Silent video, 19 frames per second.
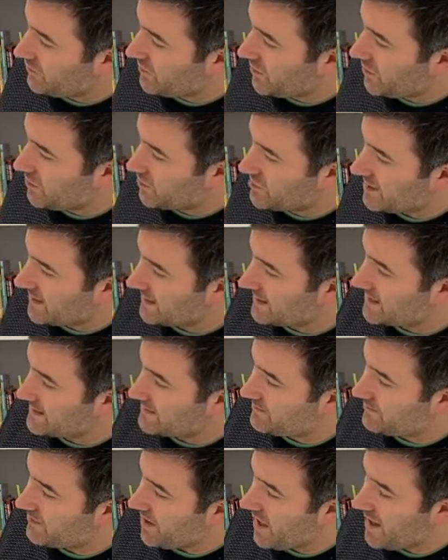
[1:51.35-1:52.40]
projects
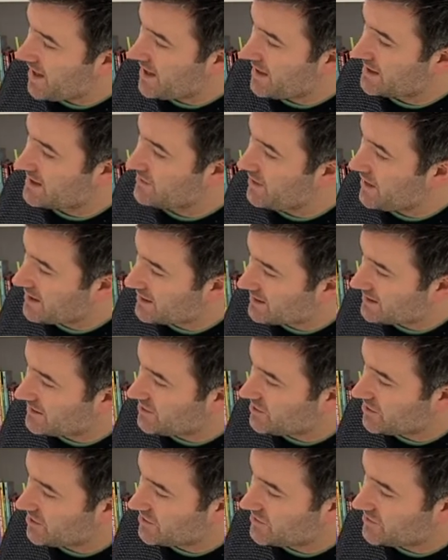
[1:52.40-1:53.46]
uh, explained to the
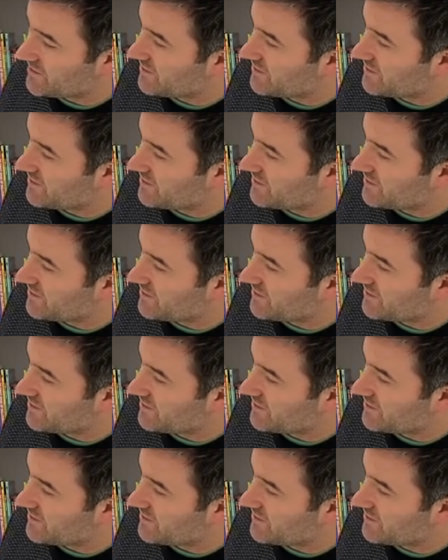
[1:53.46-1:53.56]
children.